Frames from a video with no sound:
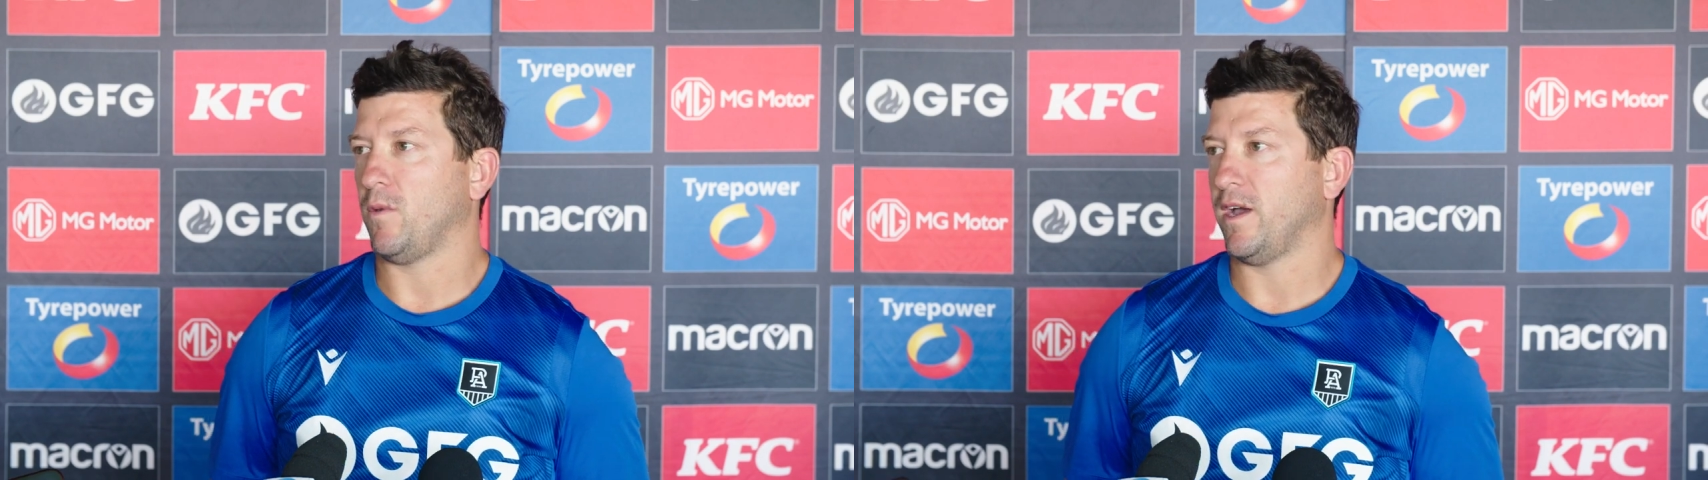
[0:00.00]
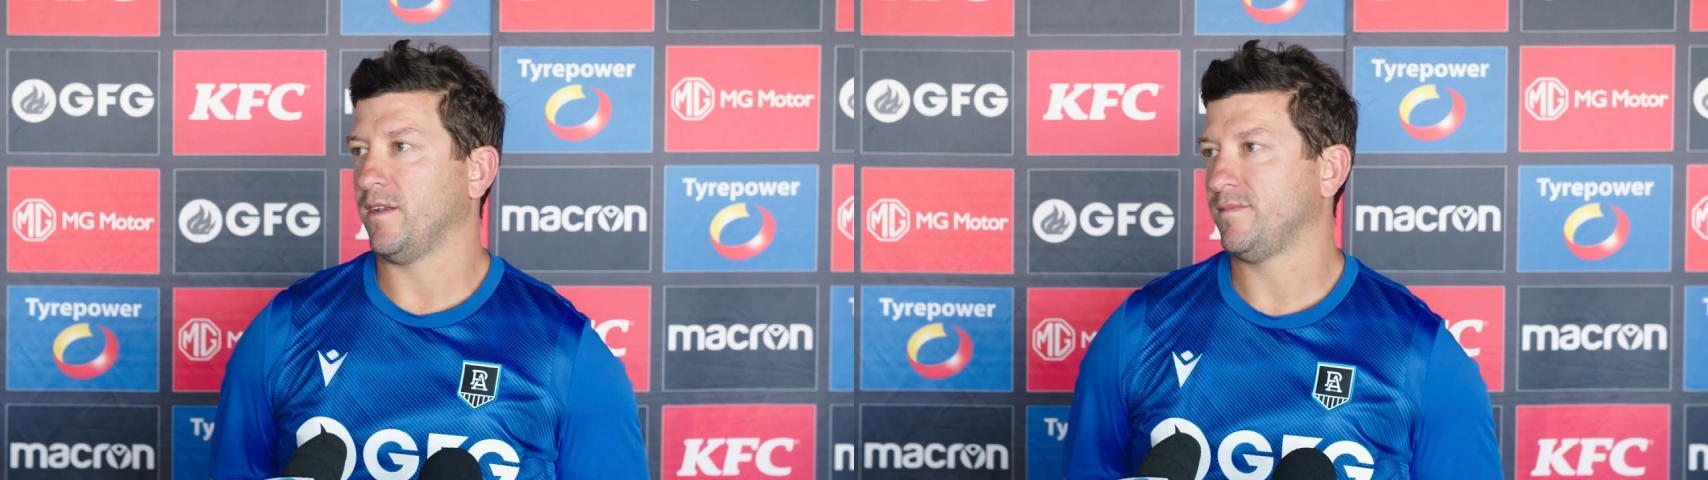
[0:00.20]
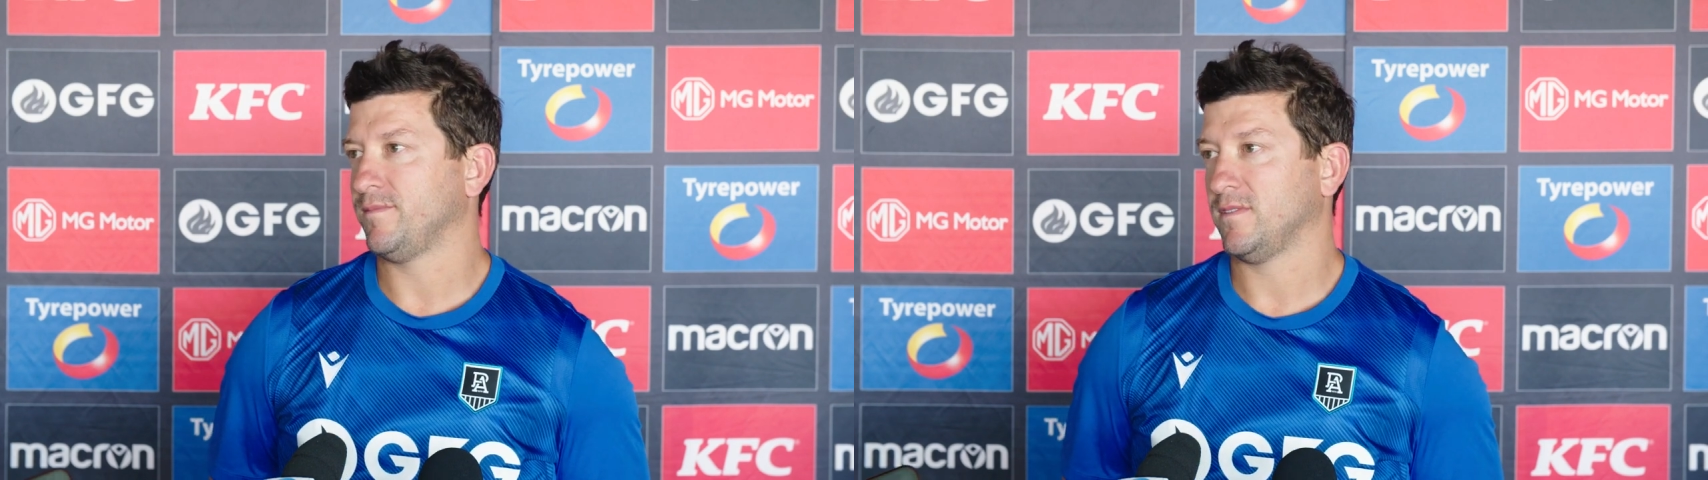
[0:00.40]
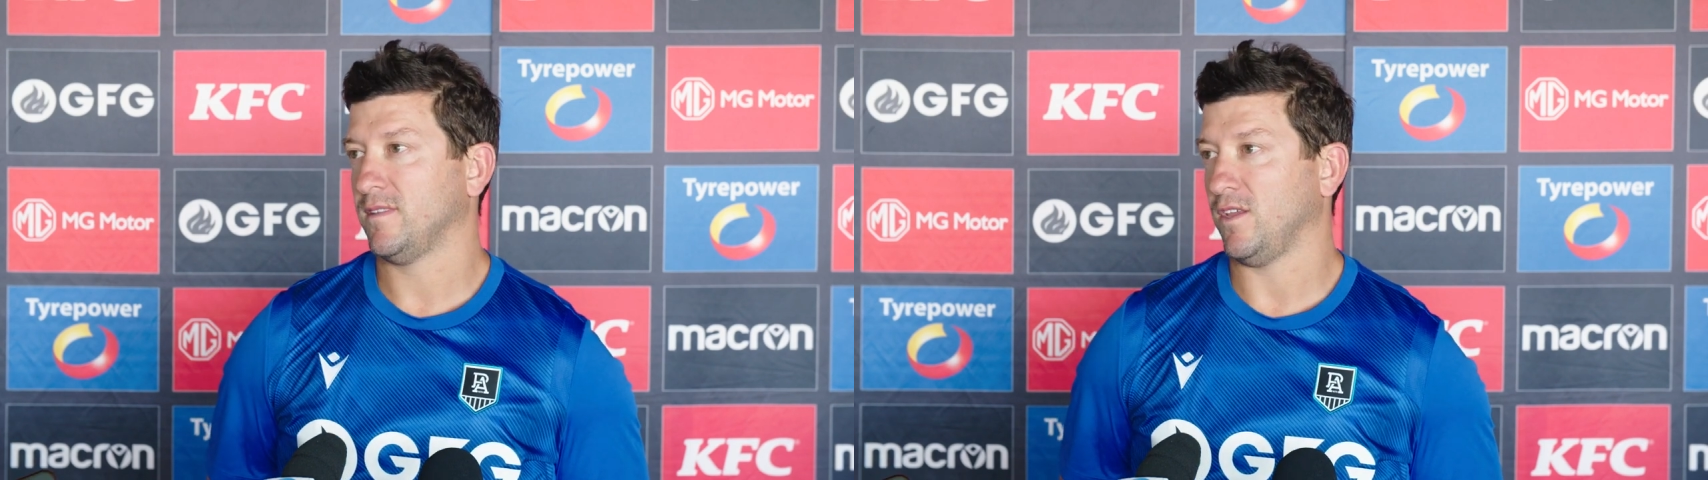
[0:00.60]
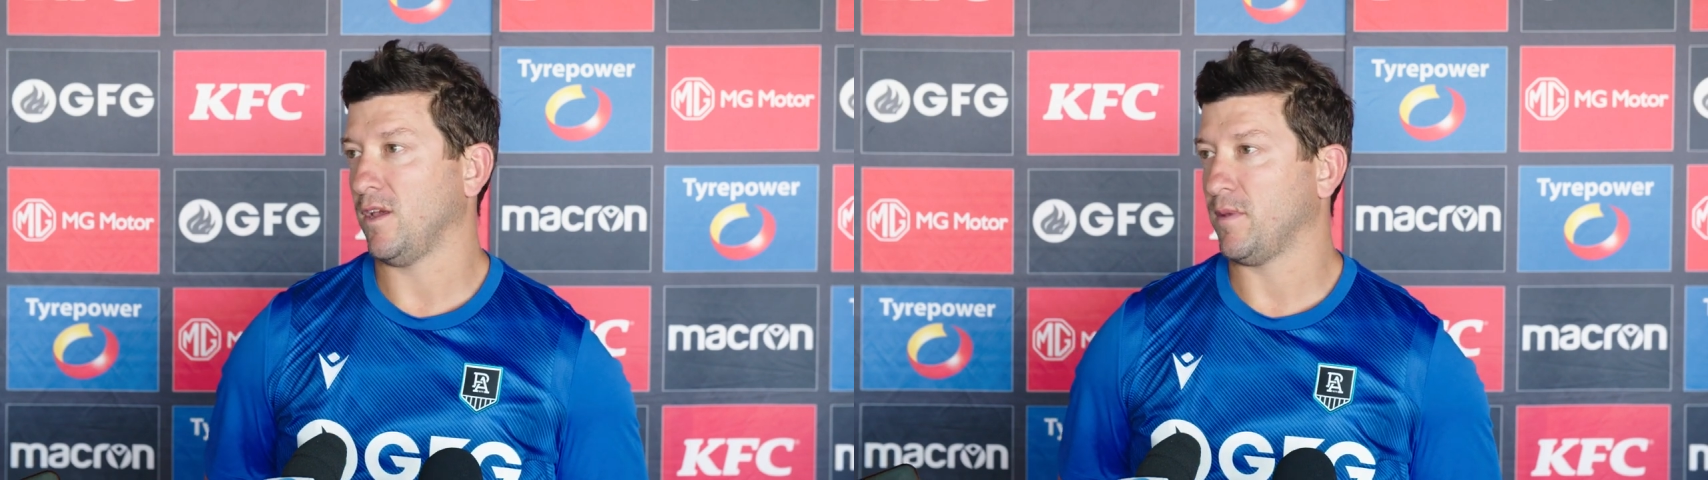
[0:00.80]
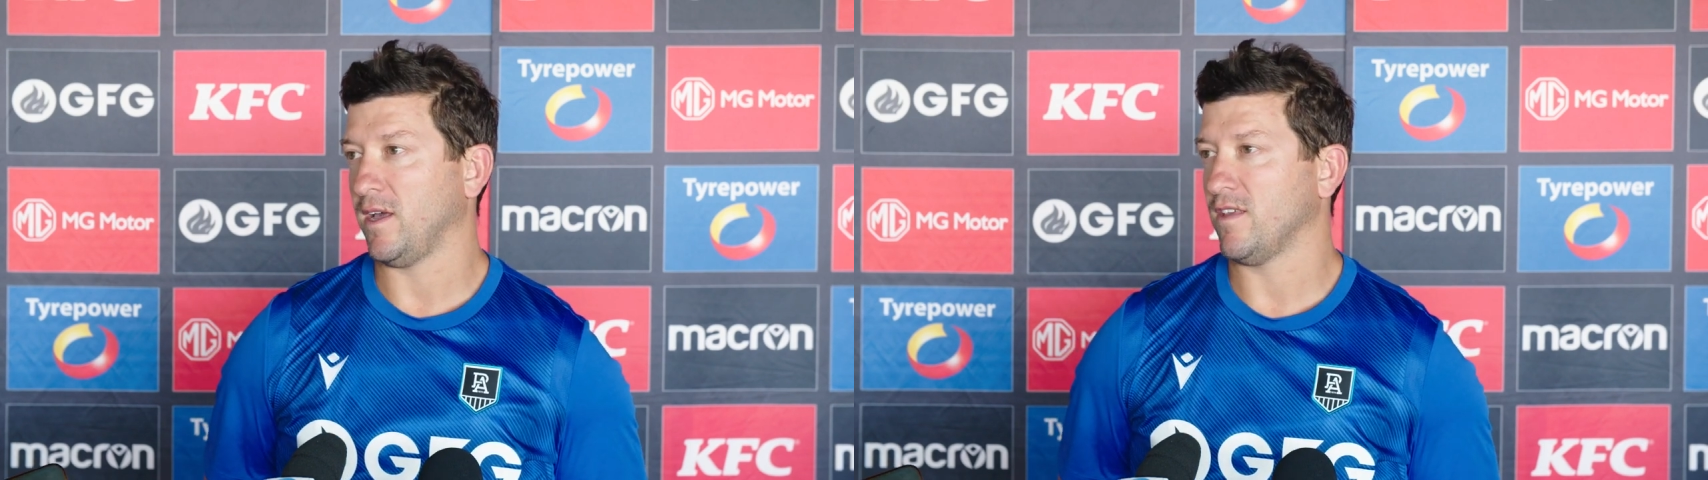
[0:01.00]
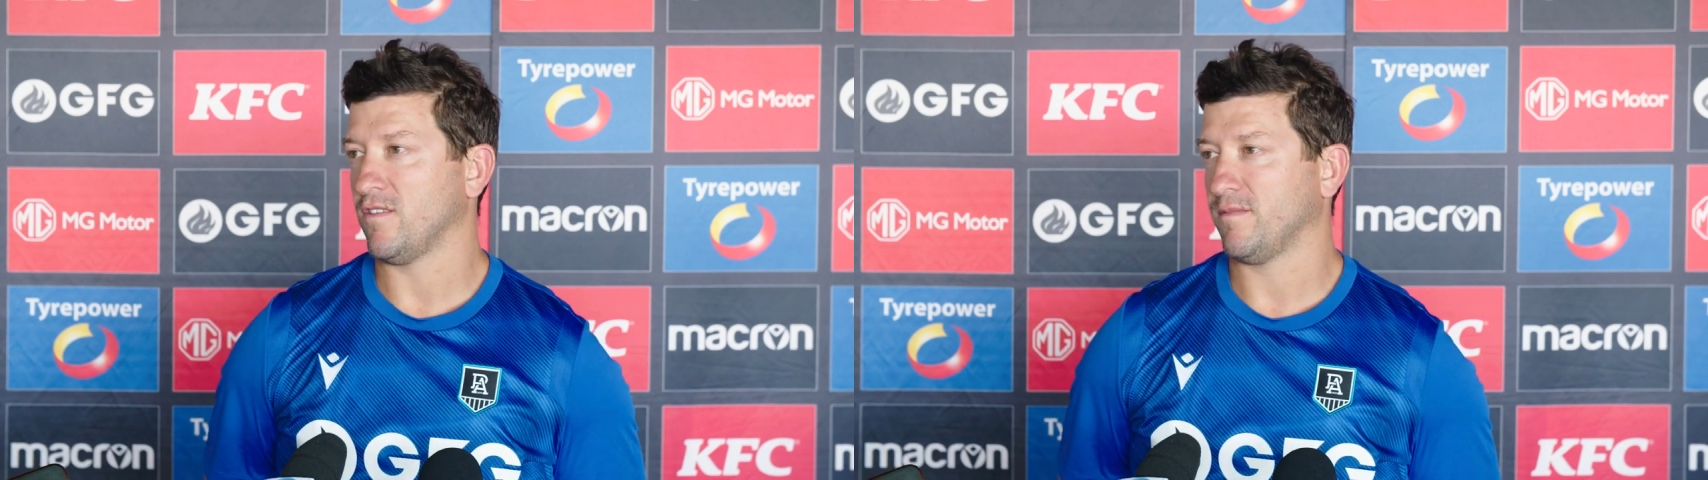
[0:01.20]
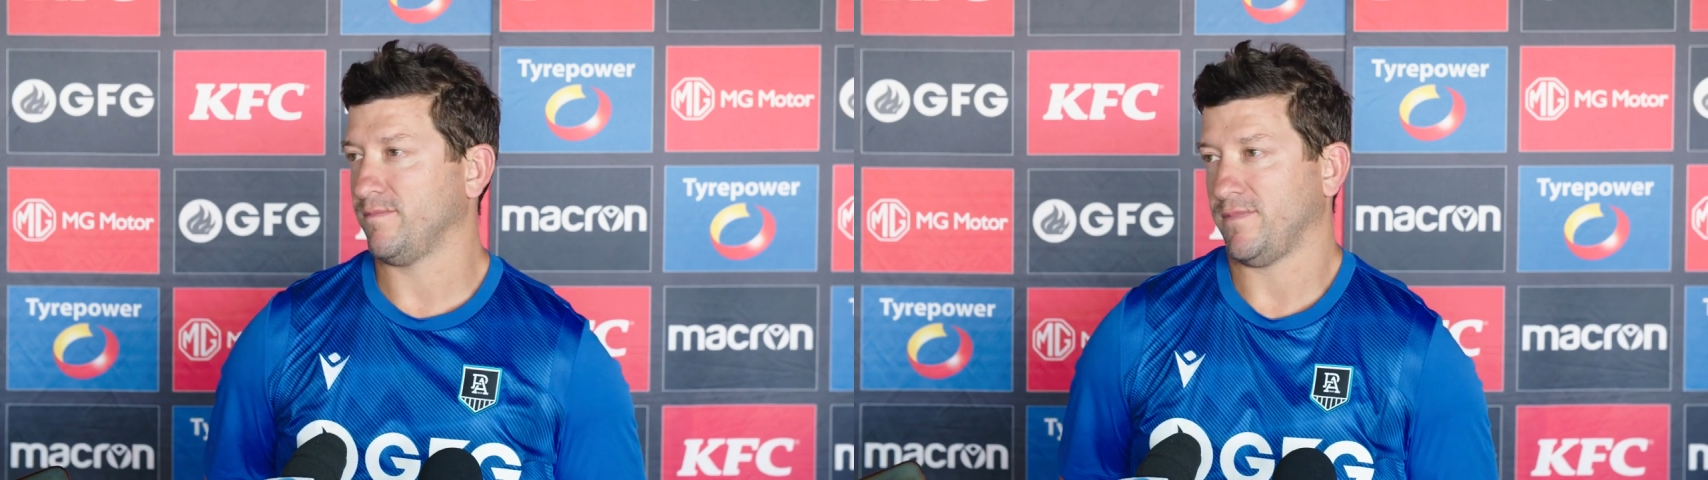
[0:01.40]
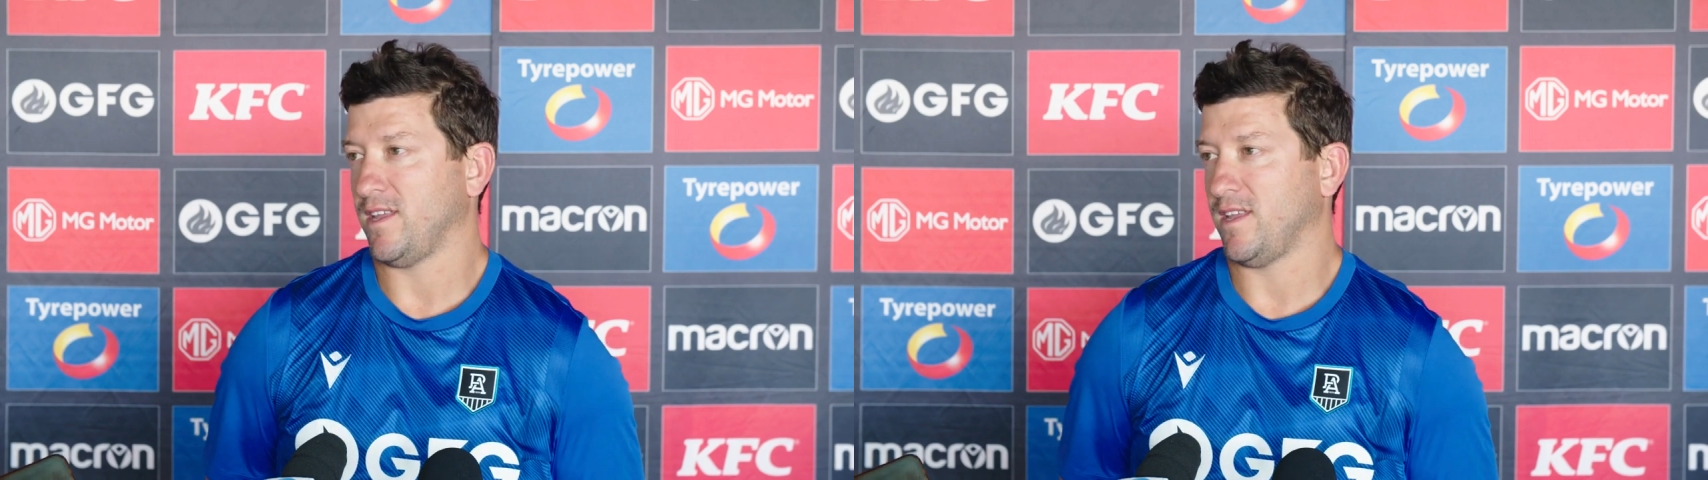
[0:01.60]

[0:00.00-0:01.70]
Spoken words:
one, plays.